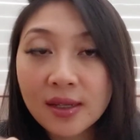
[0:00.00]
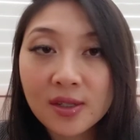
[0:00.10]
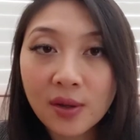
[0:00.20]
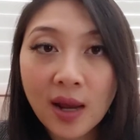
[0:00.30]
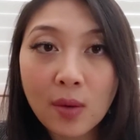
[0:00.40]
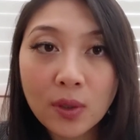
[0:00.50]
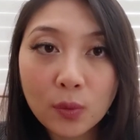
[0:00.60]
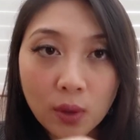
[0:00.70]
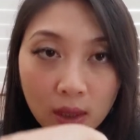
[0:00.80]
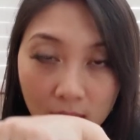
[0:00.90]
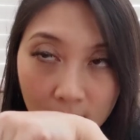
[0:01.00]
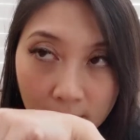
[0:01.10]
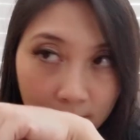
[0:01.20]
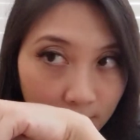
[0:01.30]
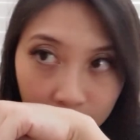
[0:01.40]
That's not how it
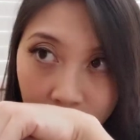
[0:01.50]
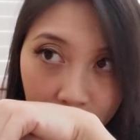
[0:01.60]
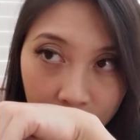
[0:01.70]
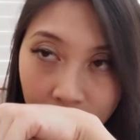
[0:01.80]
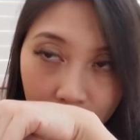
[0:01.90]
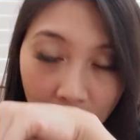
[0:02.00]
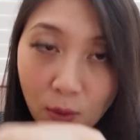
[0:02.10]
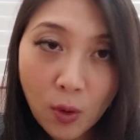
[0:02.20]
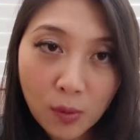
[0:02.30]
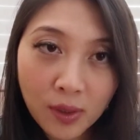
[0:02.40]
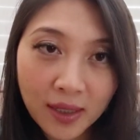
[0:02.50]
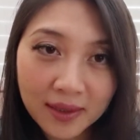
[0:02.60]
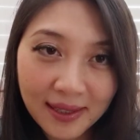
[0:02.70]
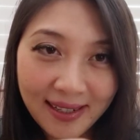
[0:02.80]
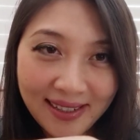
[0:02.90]
works. It won't work.